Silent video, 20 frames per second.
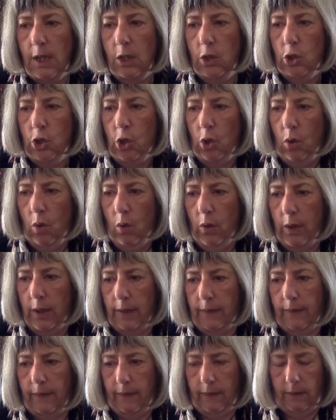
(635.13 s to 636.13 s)

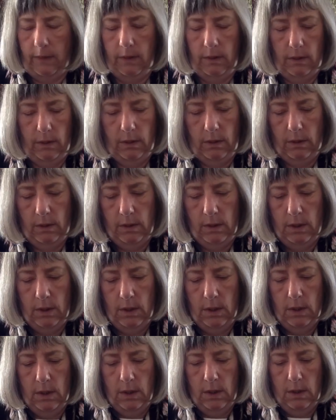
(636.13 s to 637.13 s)
Taurus.
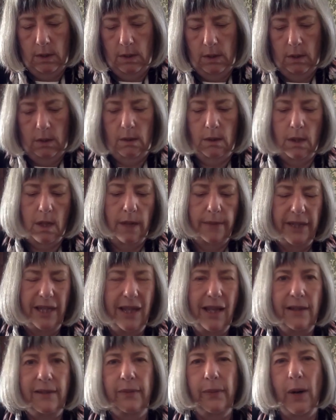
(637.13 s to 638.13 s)
I mean,
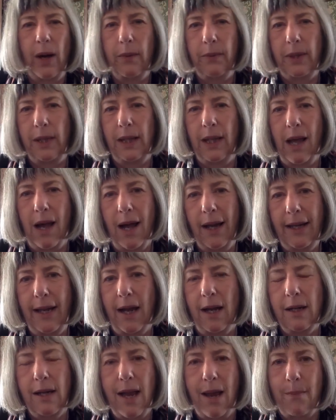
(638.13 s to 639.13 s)
that's why we like
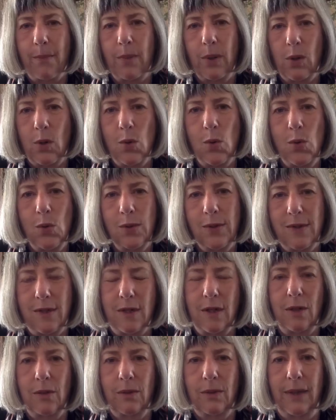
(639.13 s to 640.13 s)
our Capricorns,
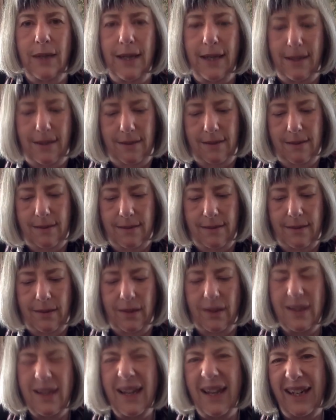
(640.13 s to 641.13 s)
don't we?
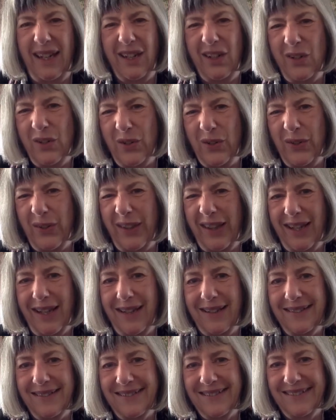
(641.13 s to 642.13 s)
Because they can do
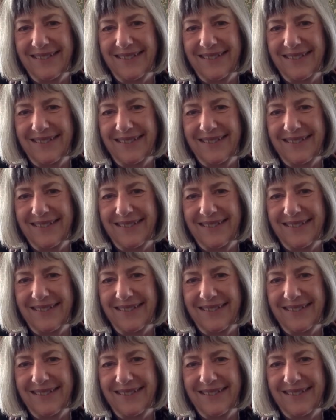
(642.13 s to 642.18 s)
that.